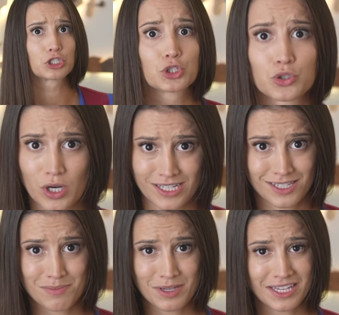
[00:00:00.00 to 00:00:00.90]

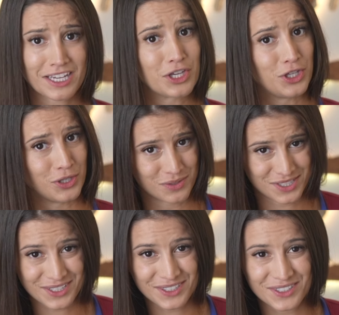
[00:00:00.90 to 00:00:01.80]
trust me, you
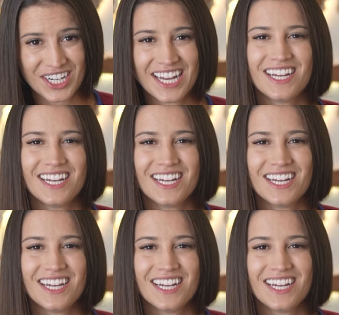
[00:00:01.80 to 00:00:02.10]
do,